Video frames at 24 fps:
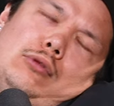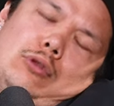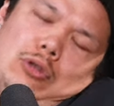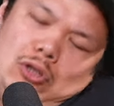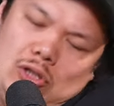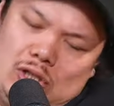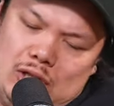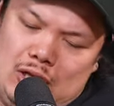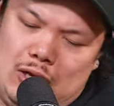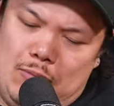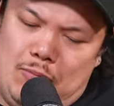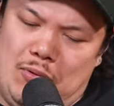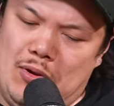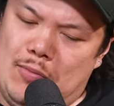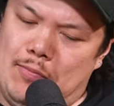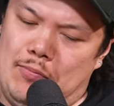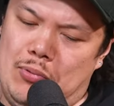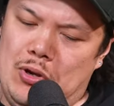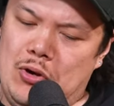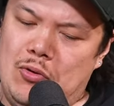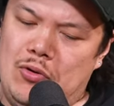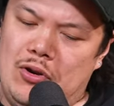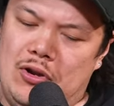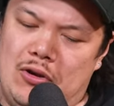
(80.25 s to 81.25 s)
Sleeping
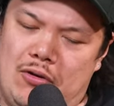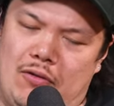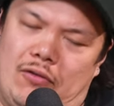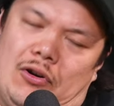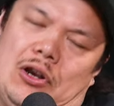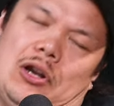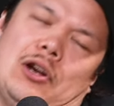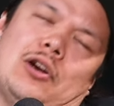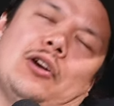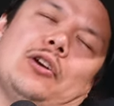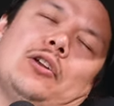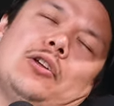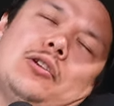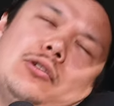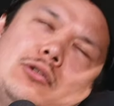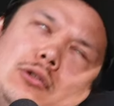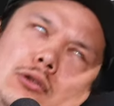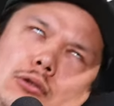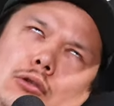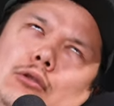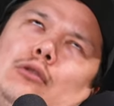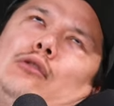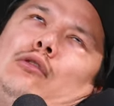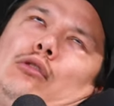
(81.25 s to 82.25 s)
Beauty over here, dude,
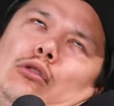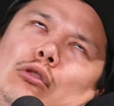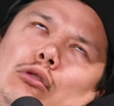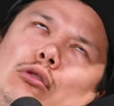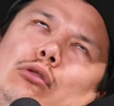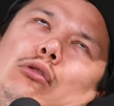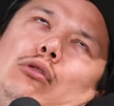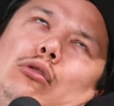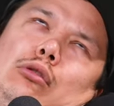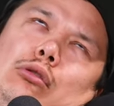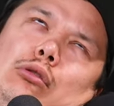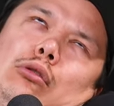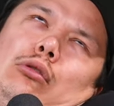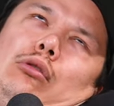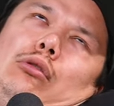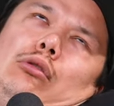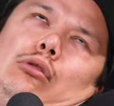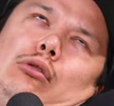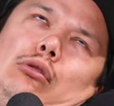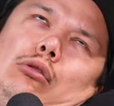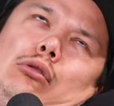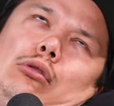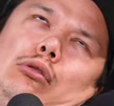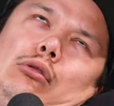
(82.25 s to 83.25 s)
just
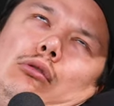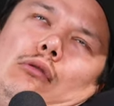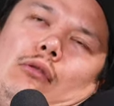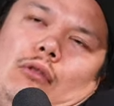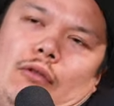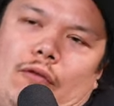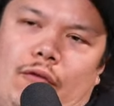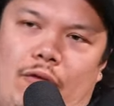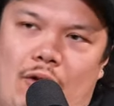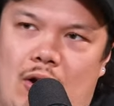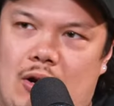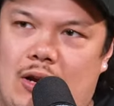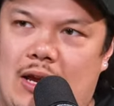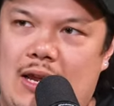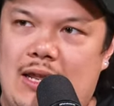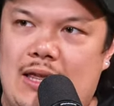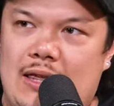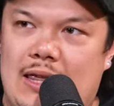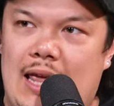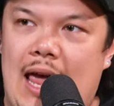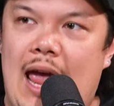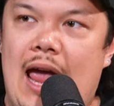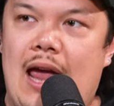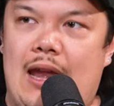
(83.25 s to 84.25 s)

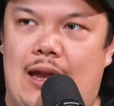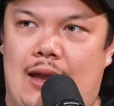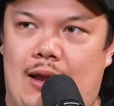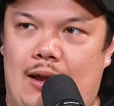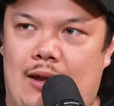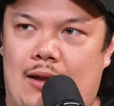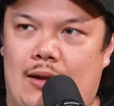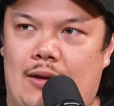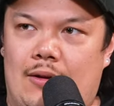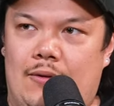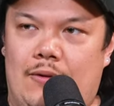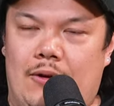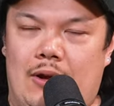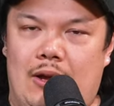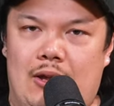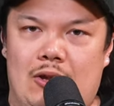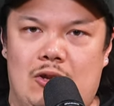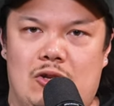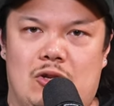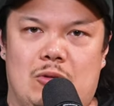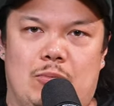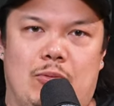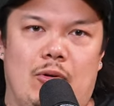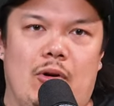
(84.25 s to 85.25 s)
fucking dead
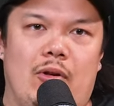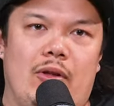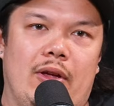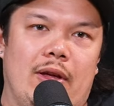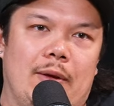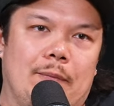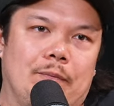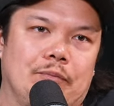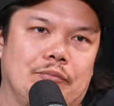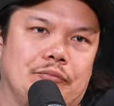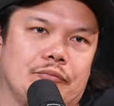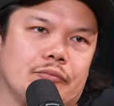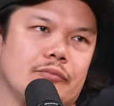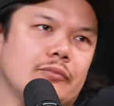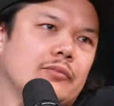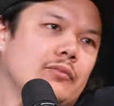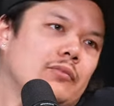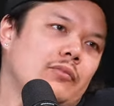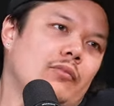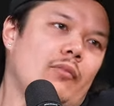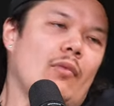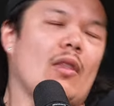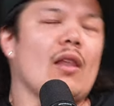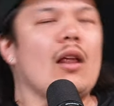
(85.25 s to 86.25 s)
in the Chipotle.
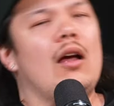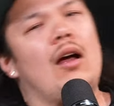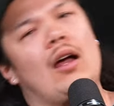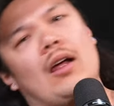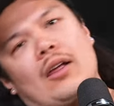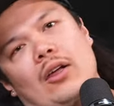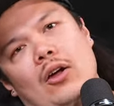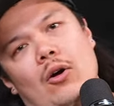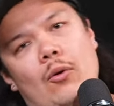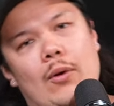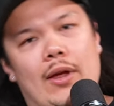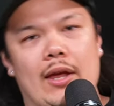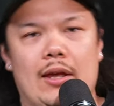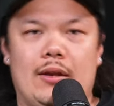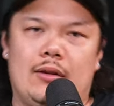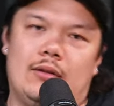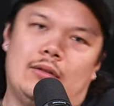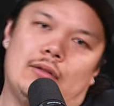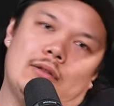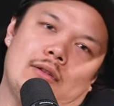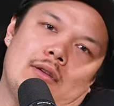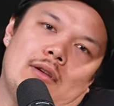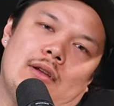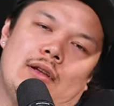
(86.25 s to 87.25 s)
I go
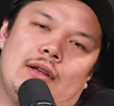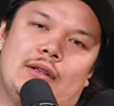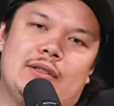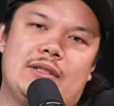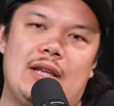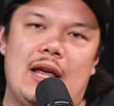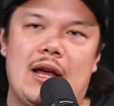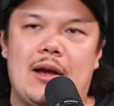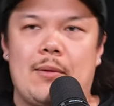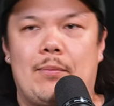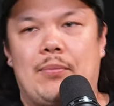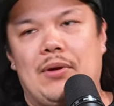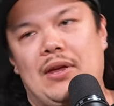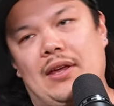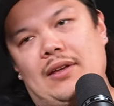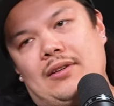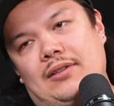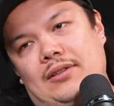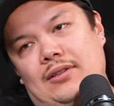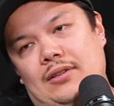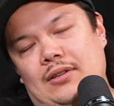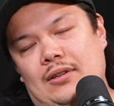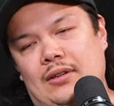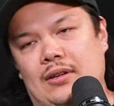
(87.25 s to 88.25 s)
in, take a
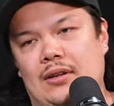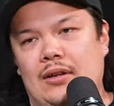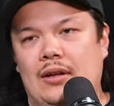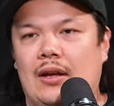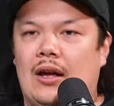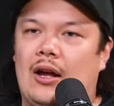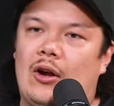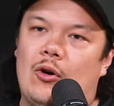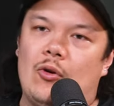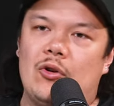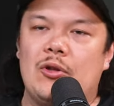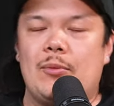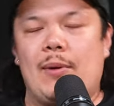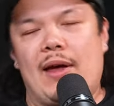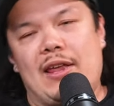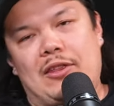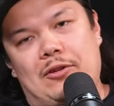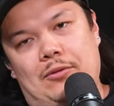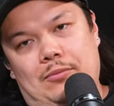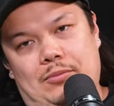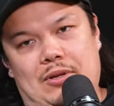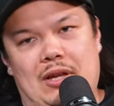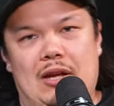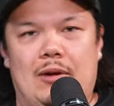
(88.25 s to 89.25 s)
piss, go in the
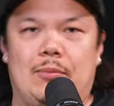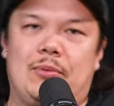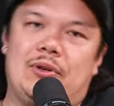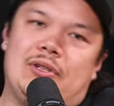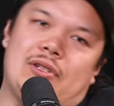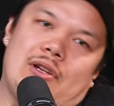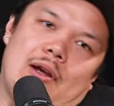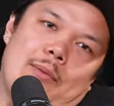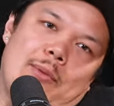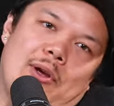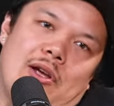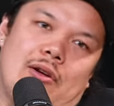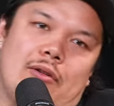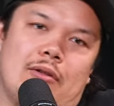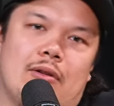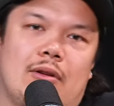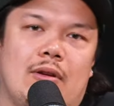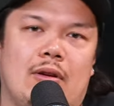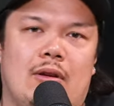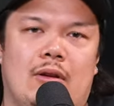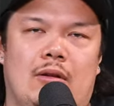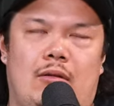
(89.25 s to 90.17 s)
bathroom, take a piss, come out,